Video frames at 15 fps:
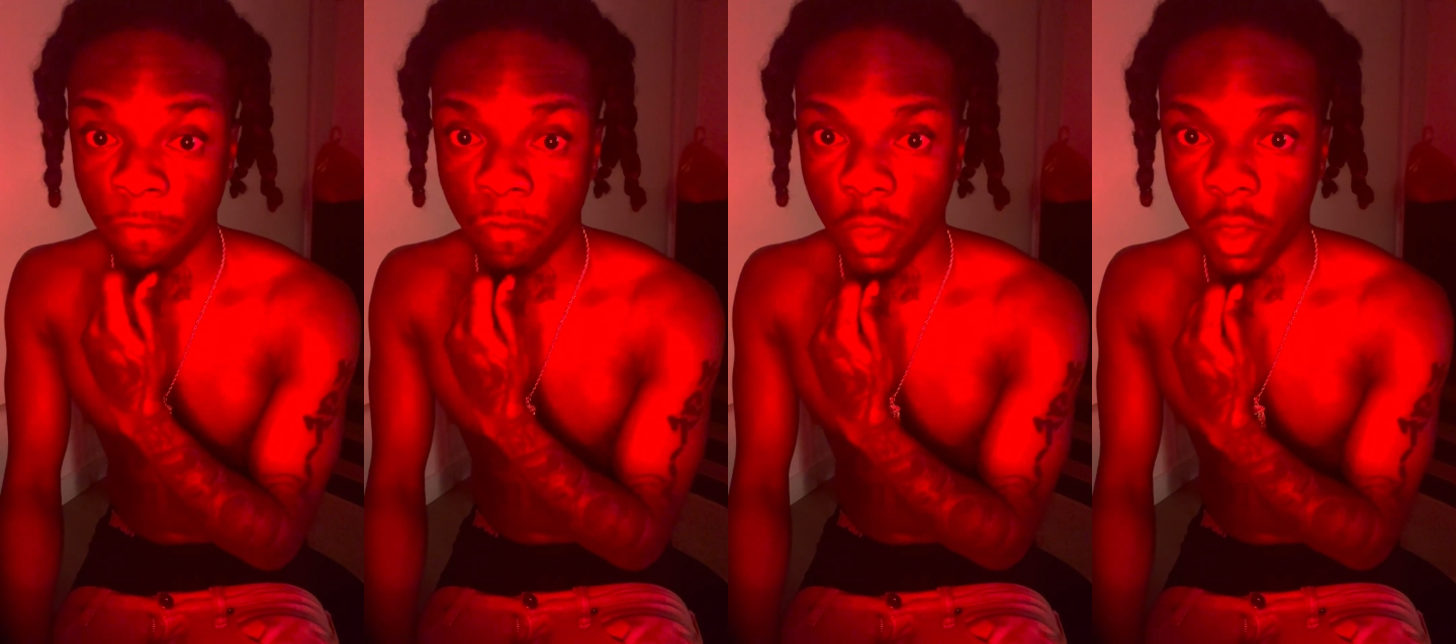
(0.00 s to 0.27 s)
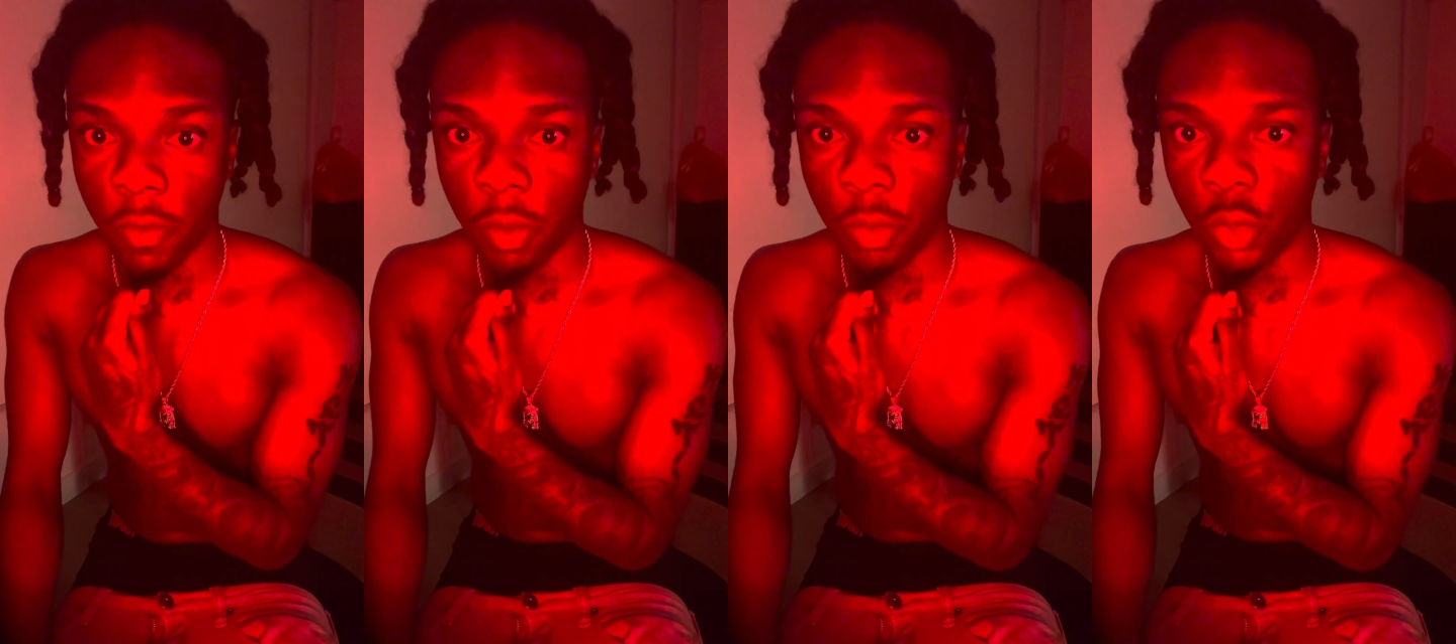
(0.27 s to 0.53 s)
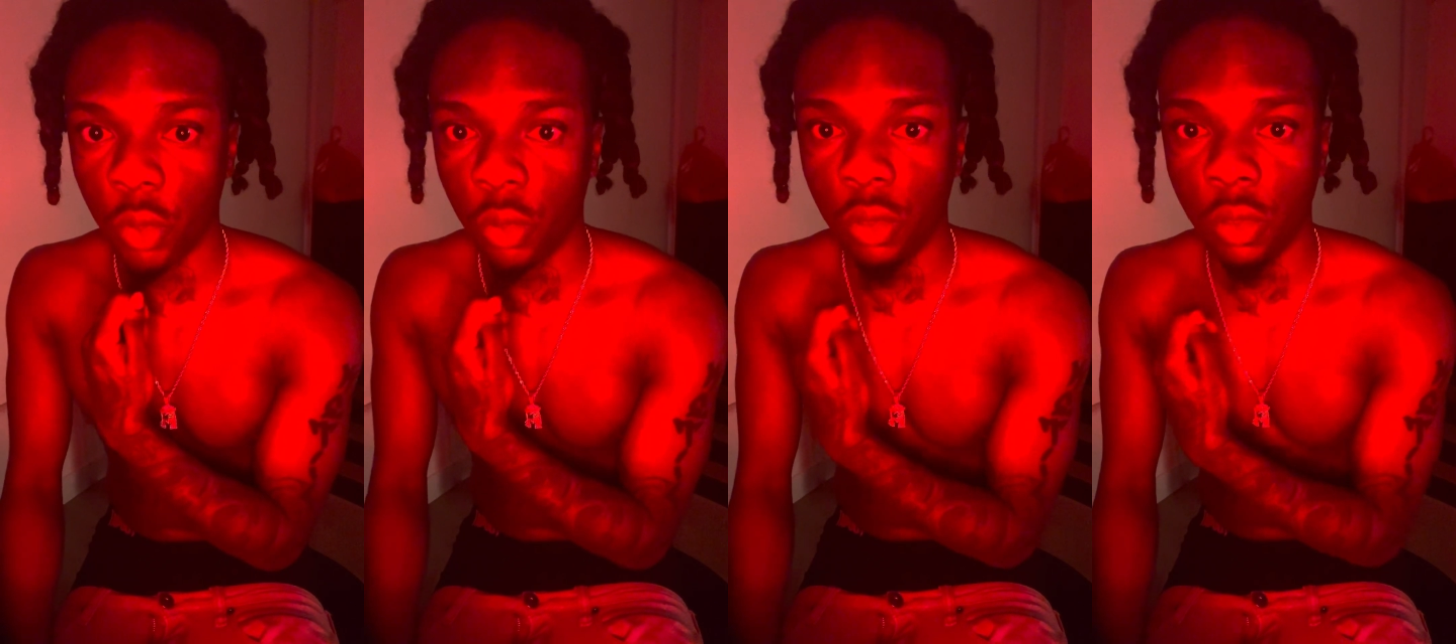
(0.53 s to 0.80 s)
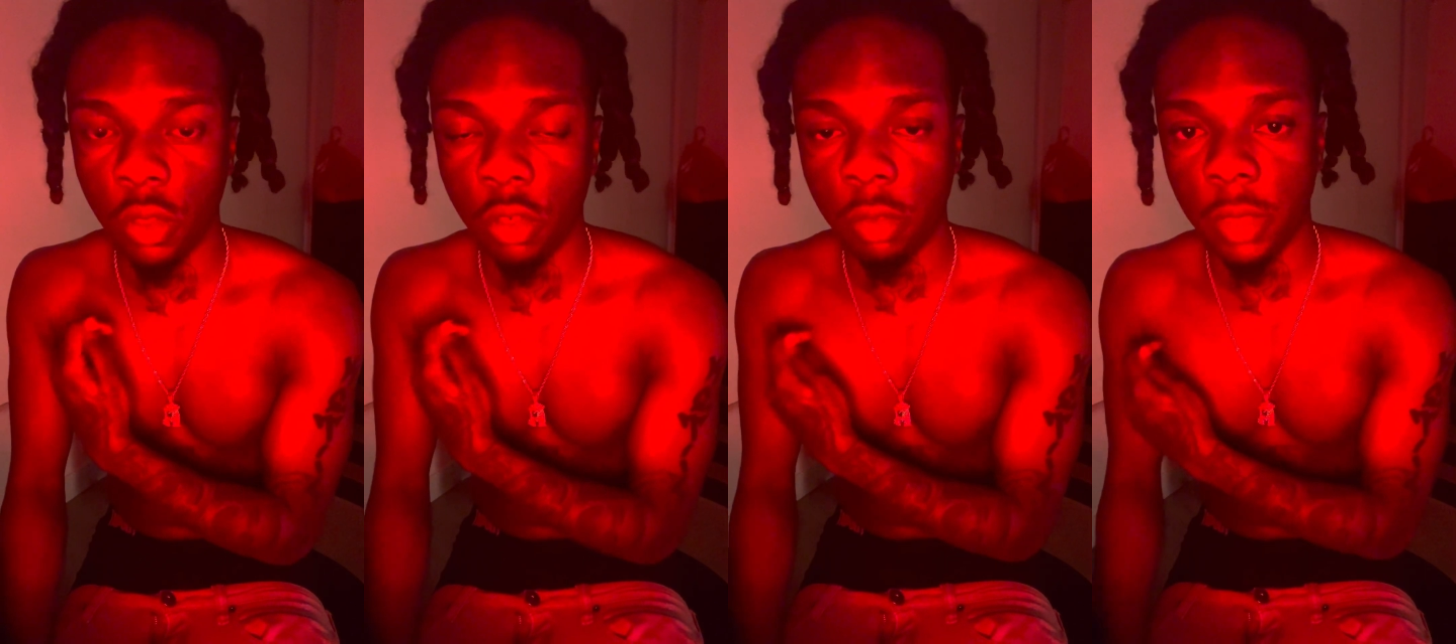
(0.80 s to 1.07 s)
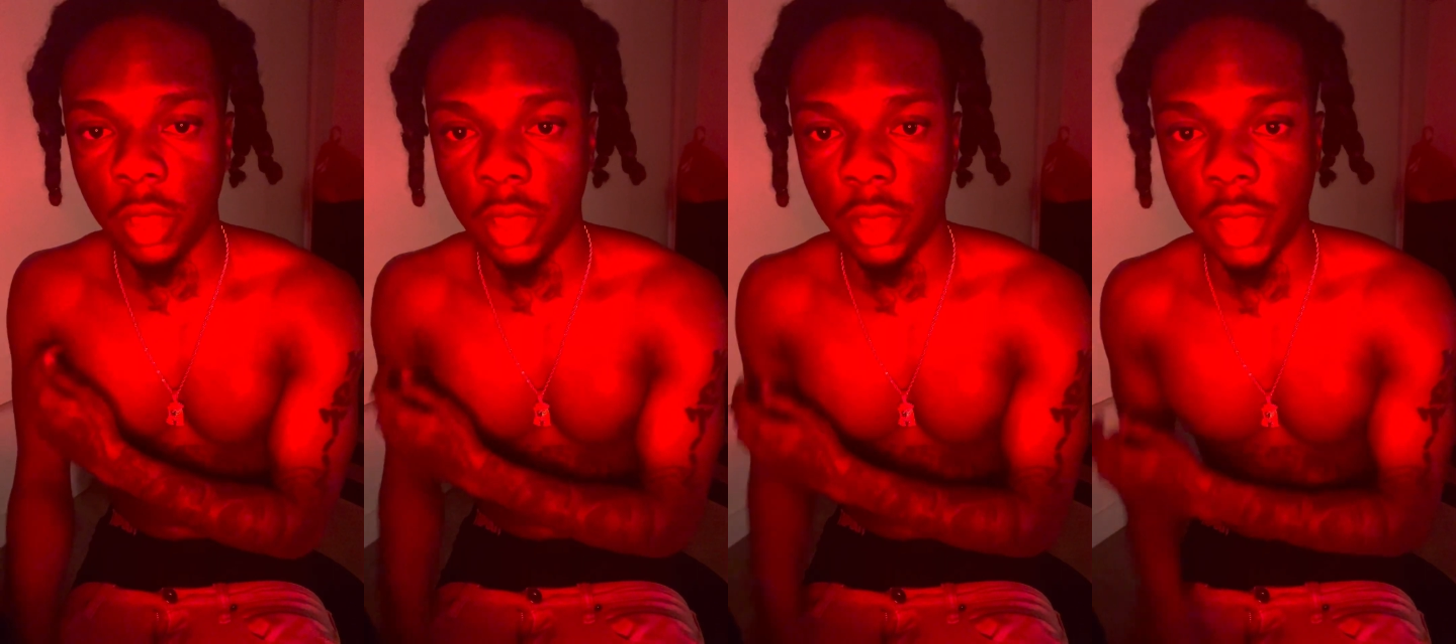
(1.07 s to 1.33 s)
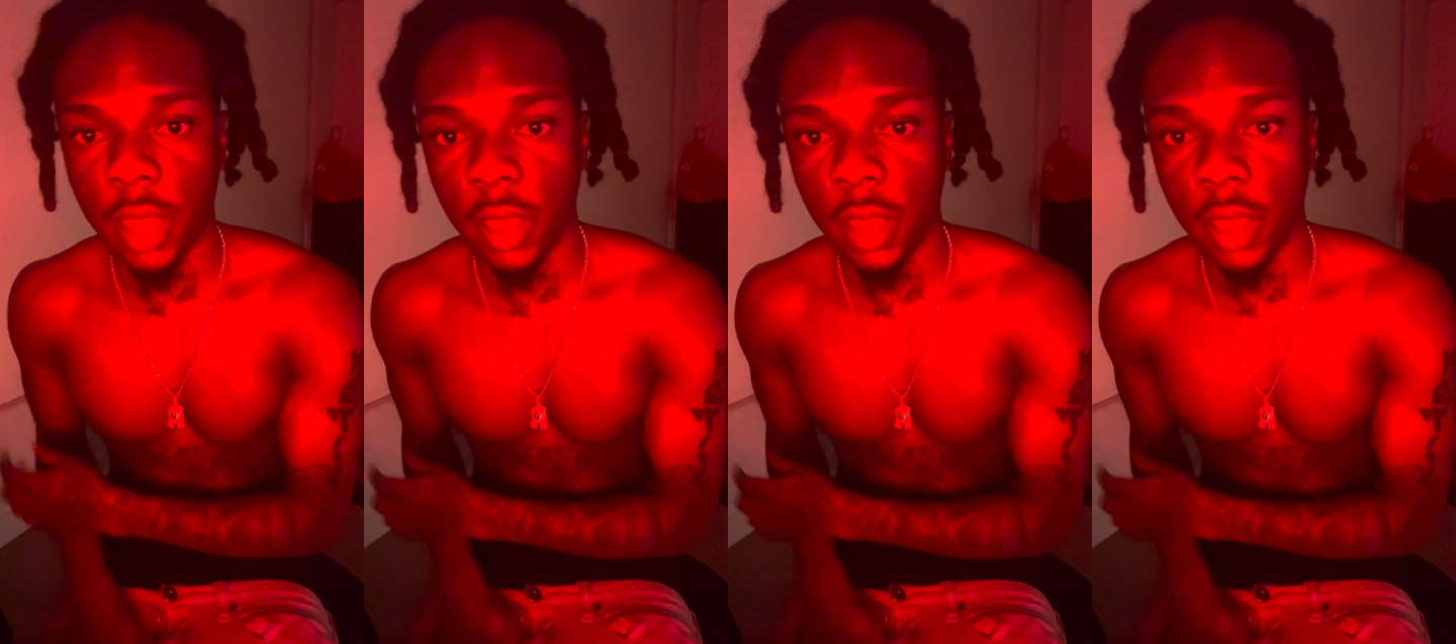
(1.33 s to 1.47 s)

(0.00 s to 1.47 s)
from YouTube because, like,